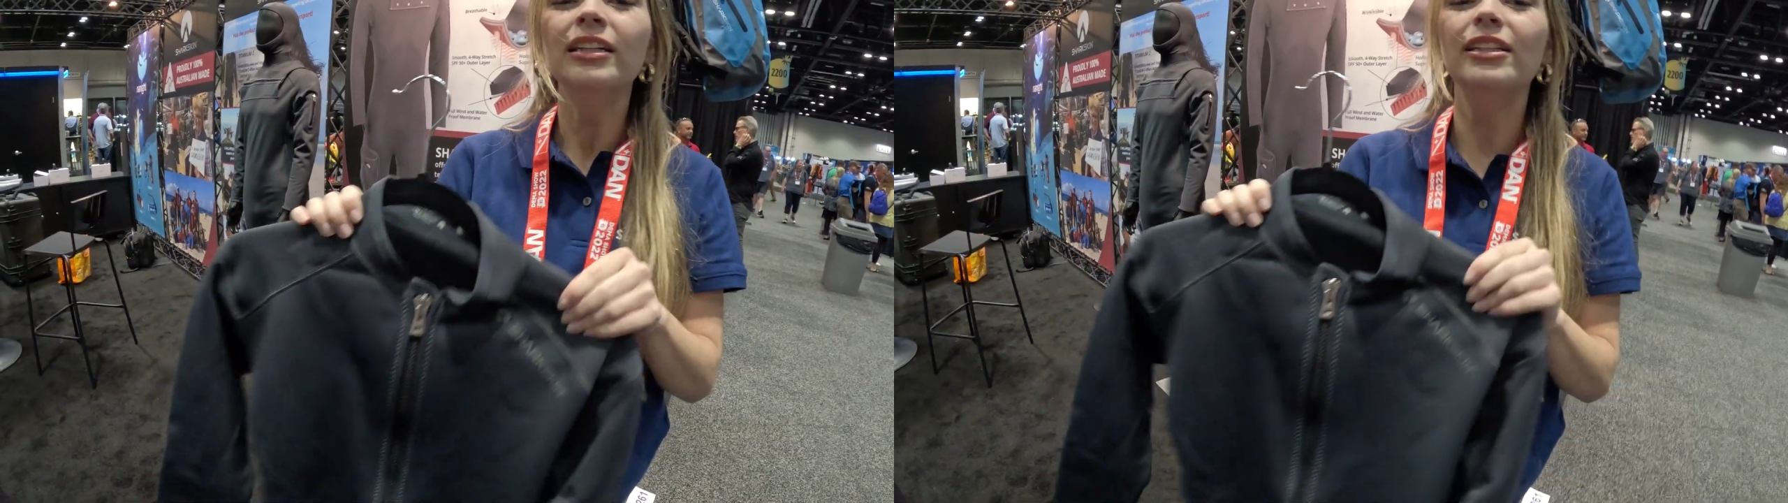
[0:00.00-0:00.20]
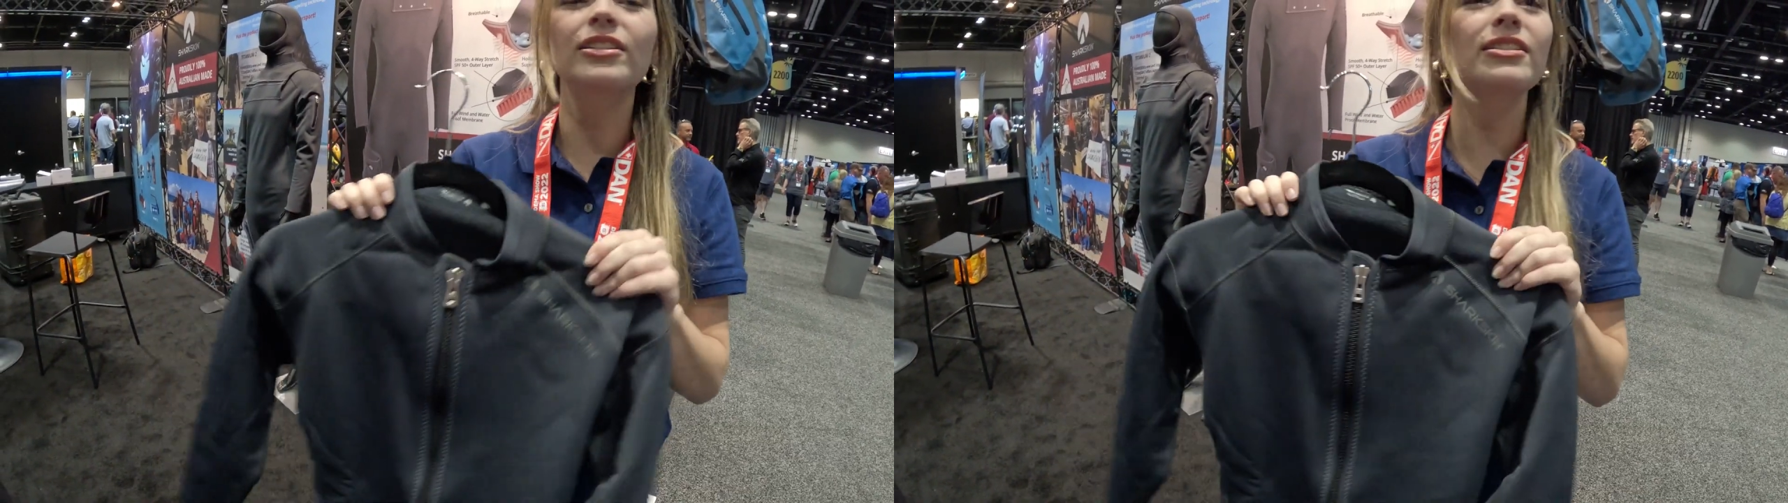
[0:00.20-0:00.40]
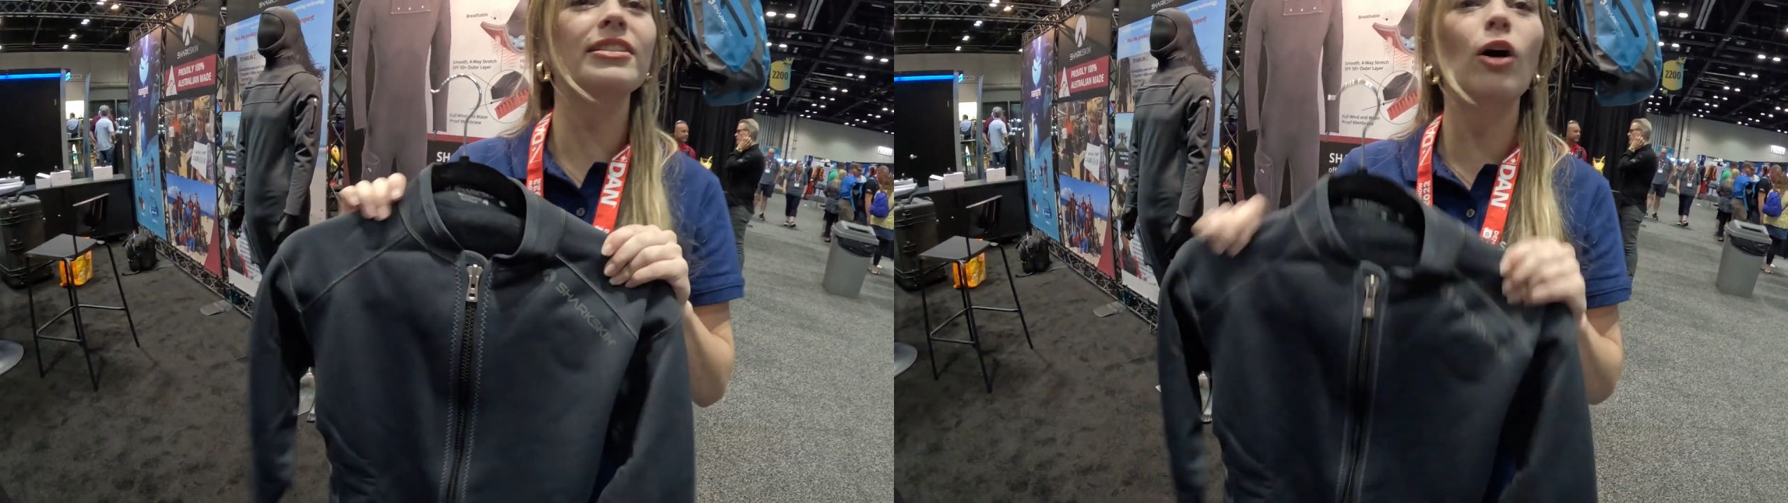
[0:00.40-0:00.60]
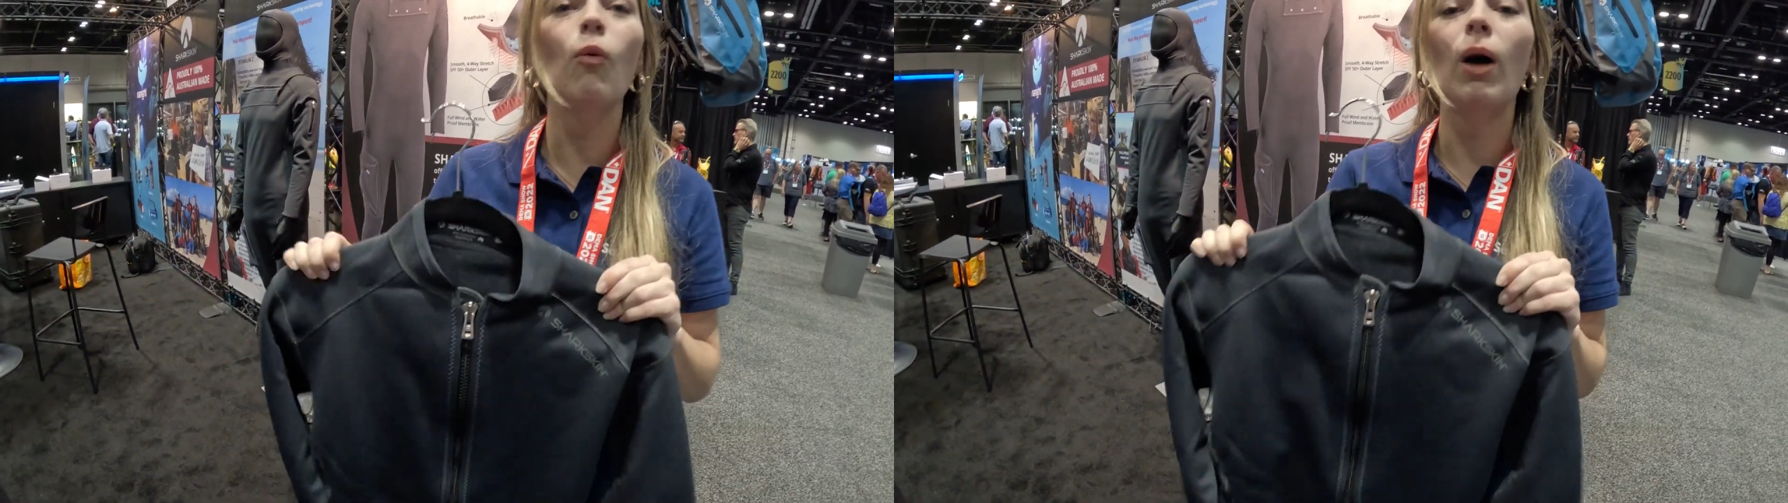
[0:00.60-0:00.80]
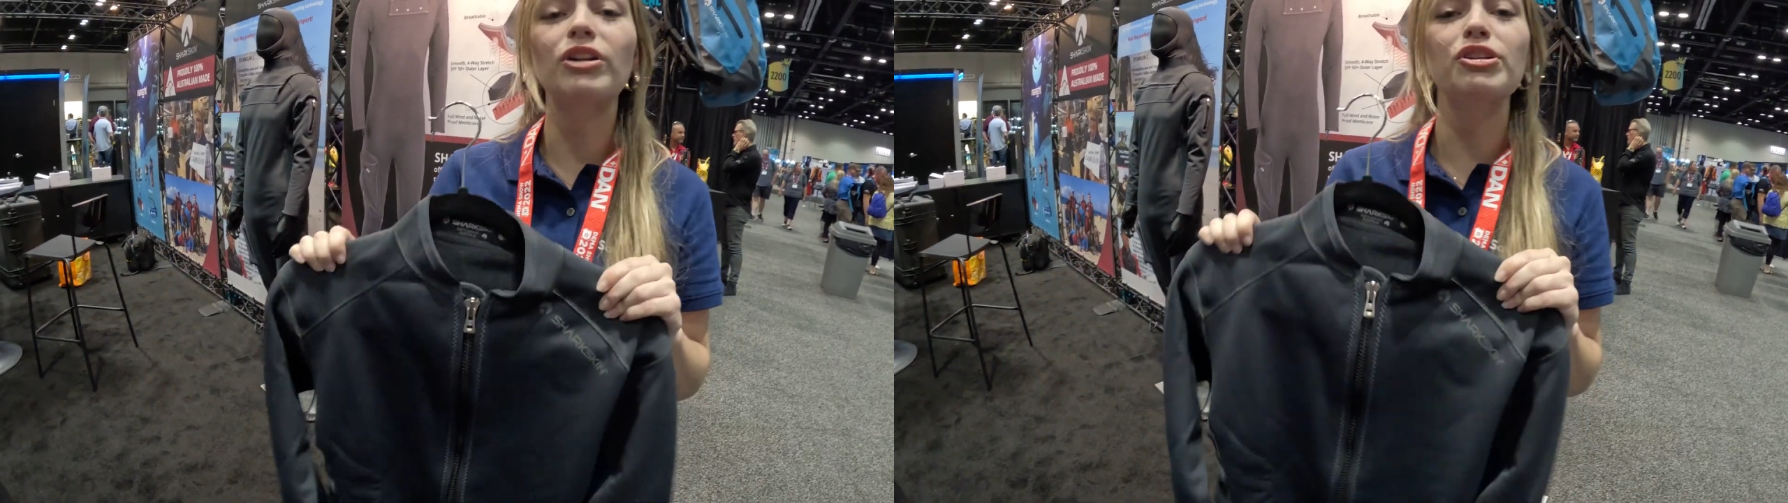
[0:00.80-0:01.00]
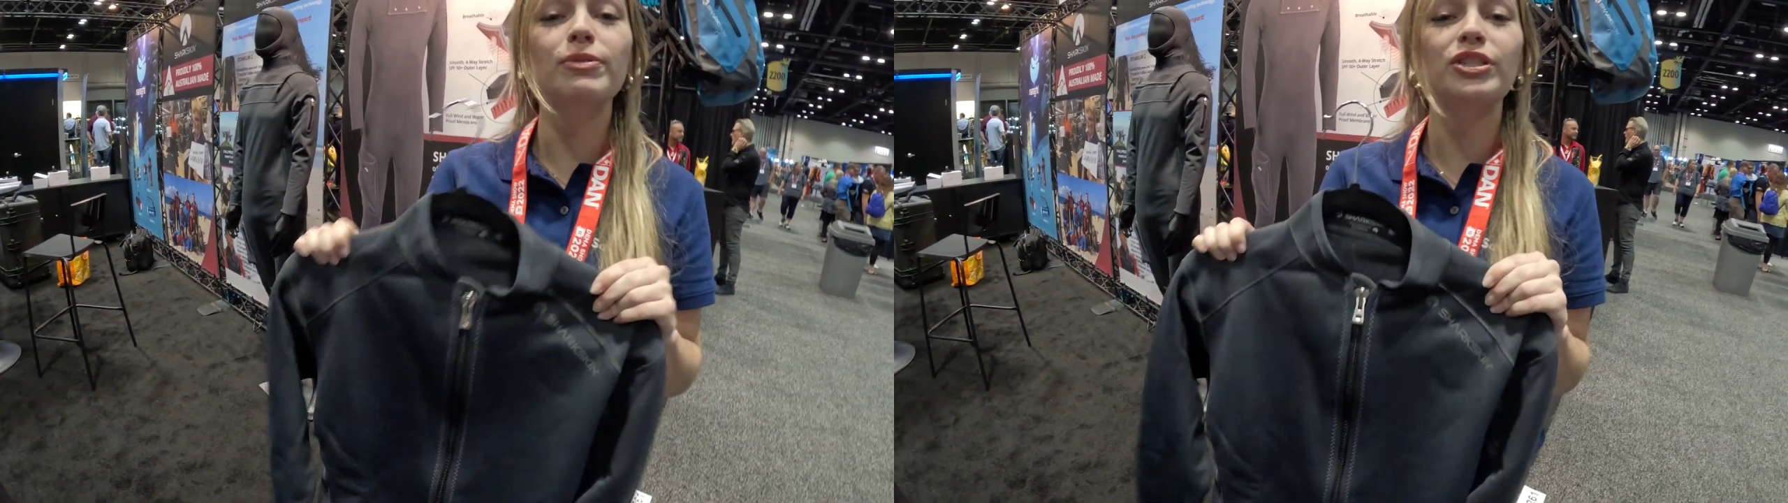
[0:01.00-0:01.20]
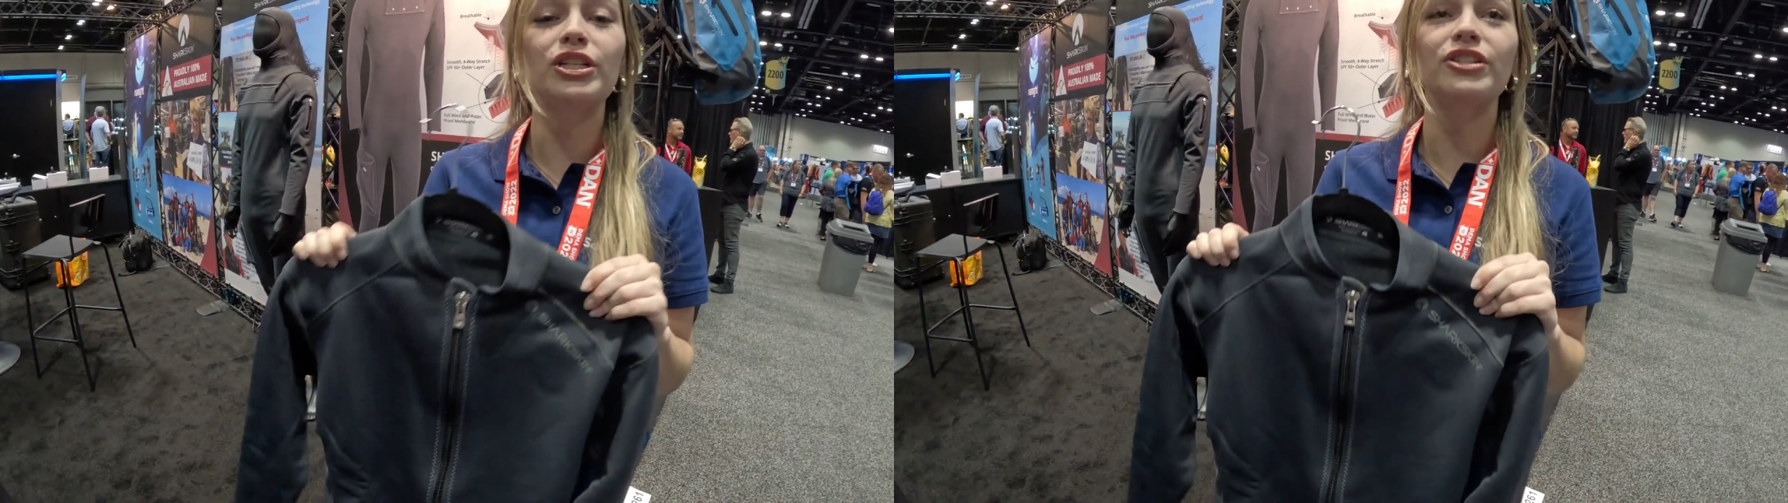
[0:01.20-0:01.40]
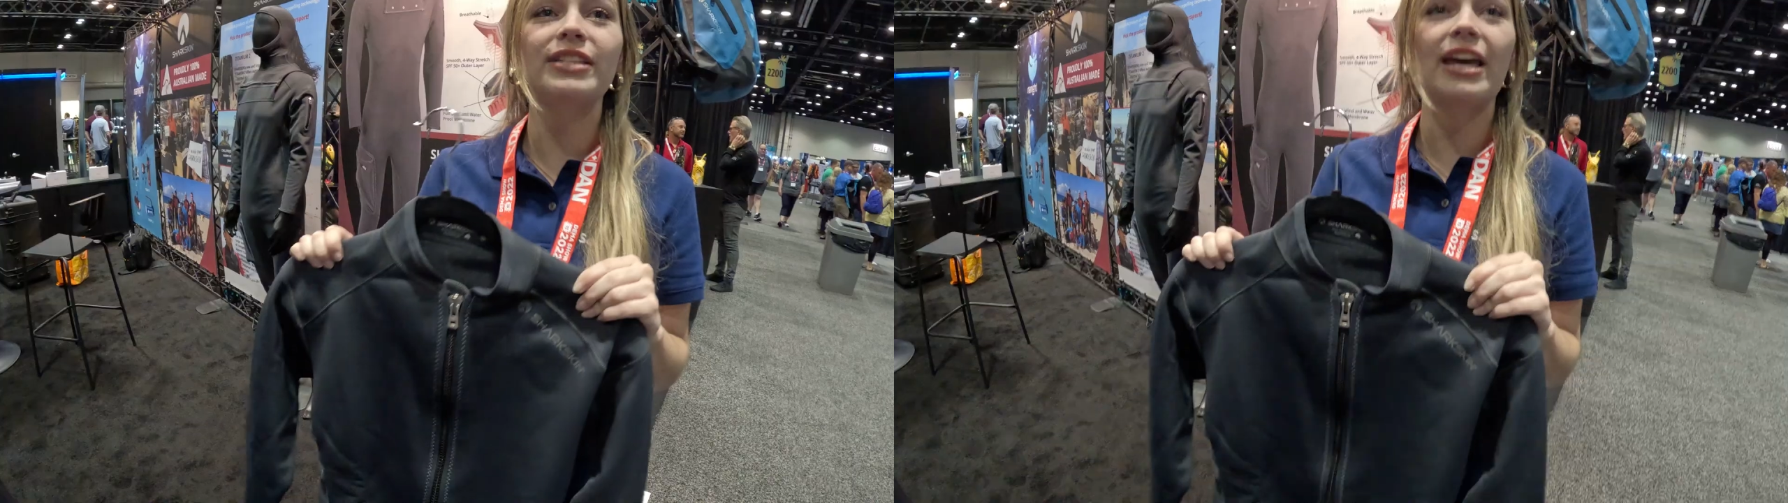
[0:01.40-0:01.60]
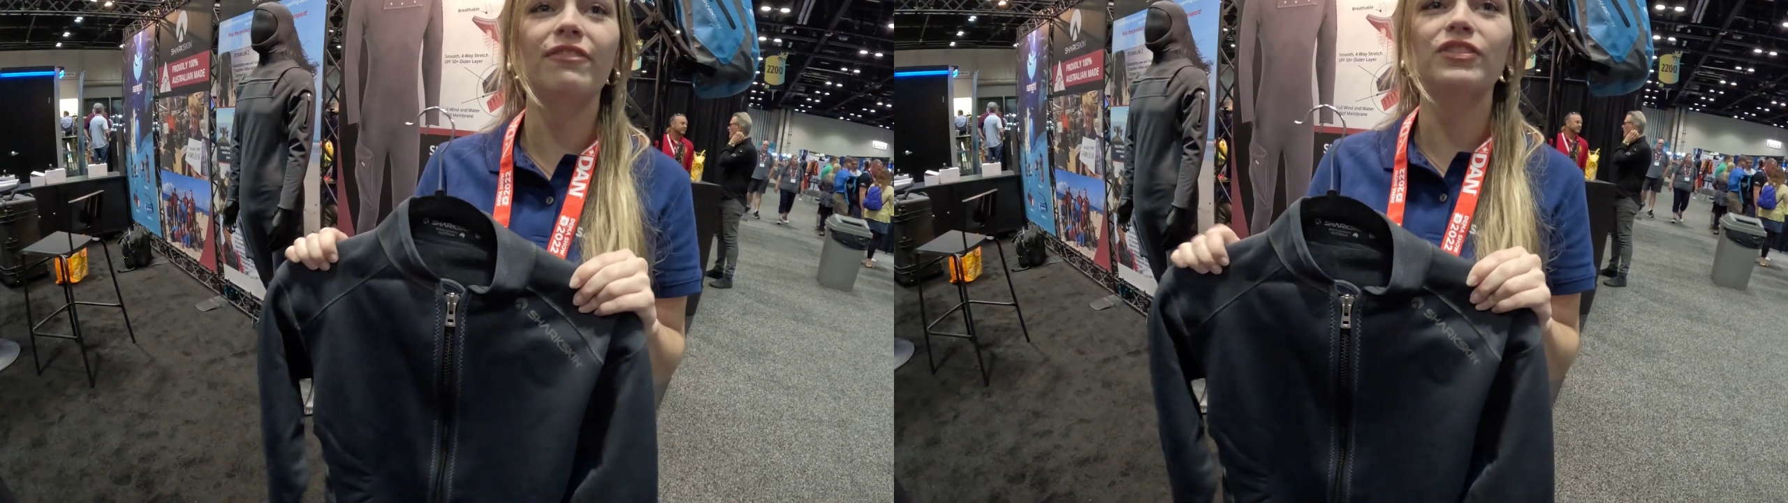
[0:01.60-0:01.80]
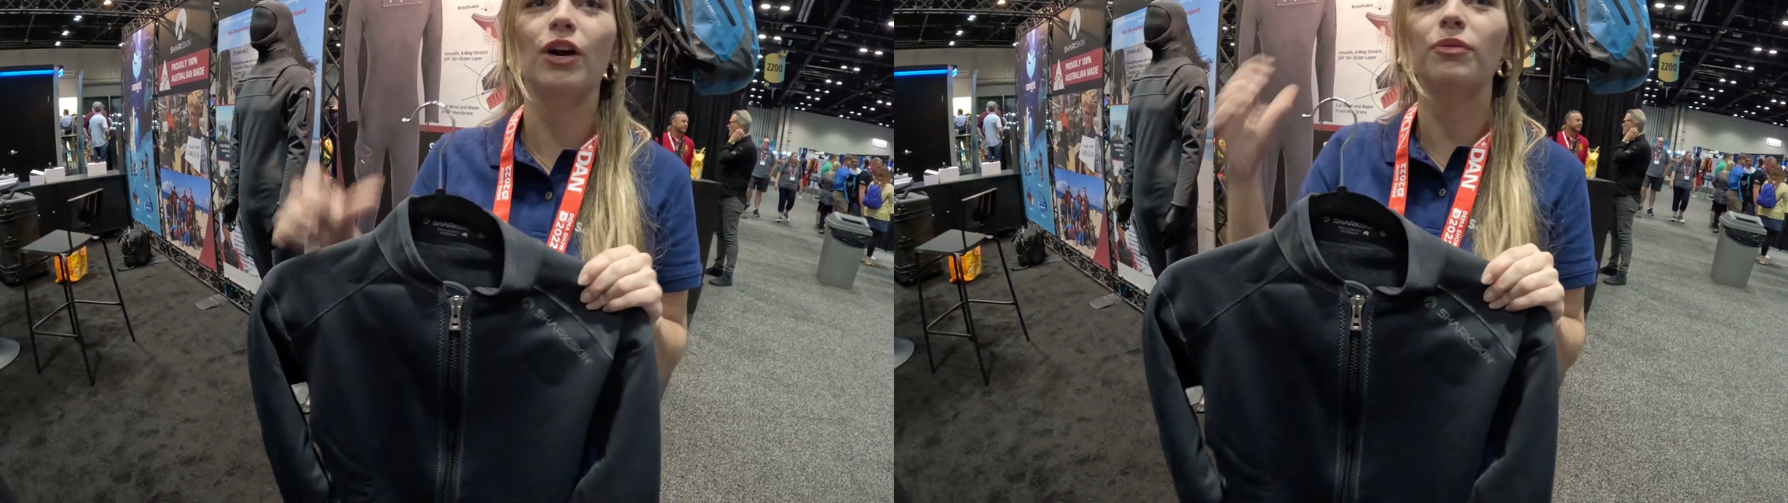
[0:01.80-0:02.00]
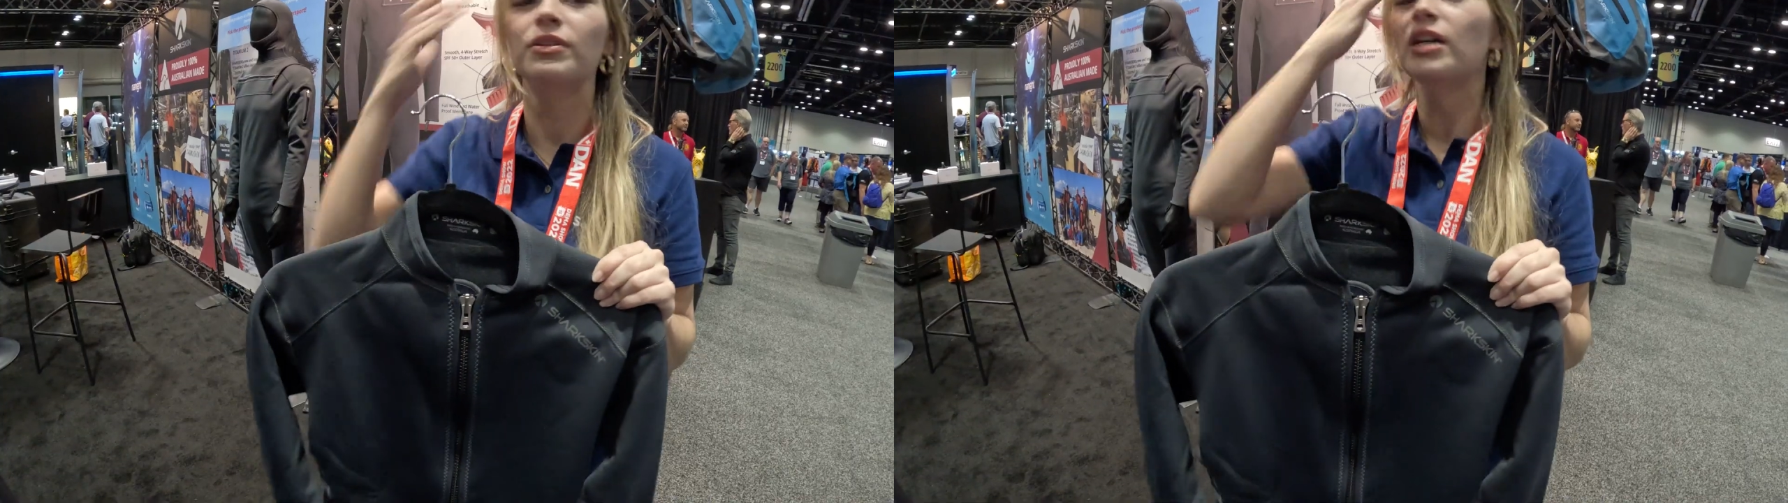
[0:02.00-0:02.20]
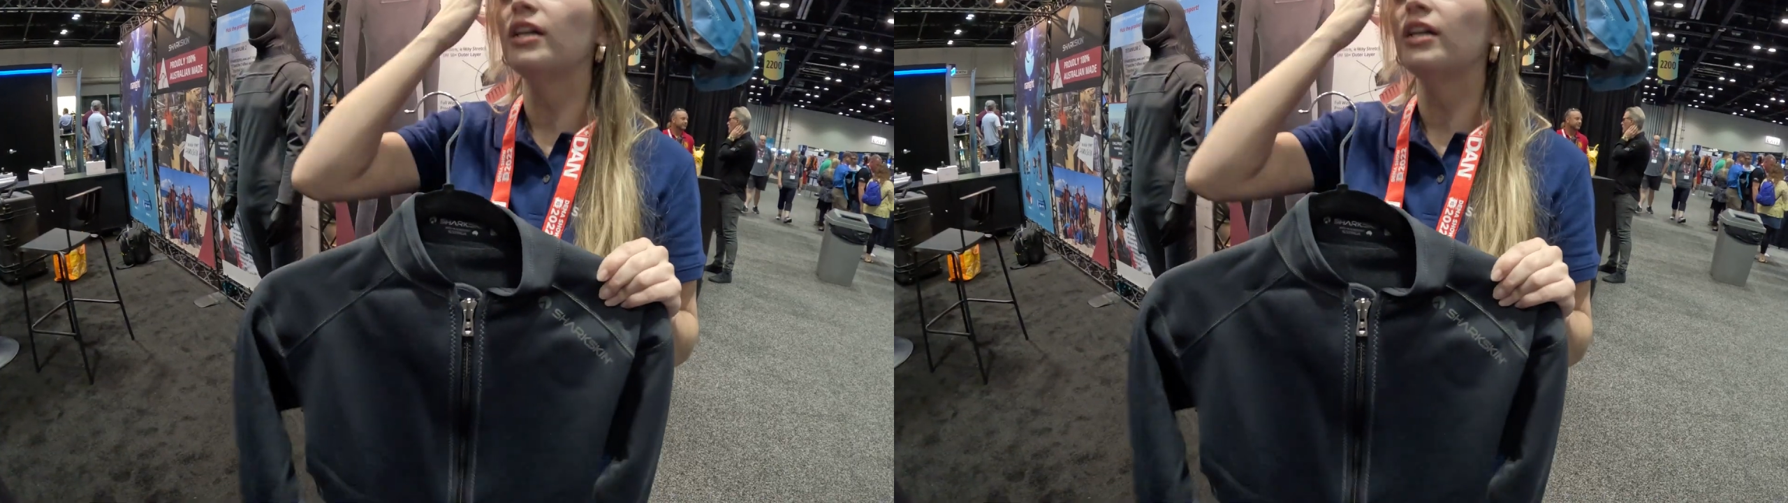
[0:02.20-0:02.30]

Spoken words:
This is still washing machine safe, so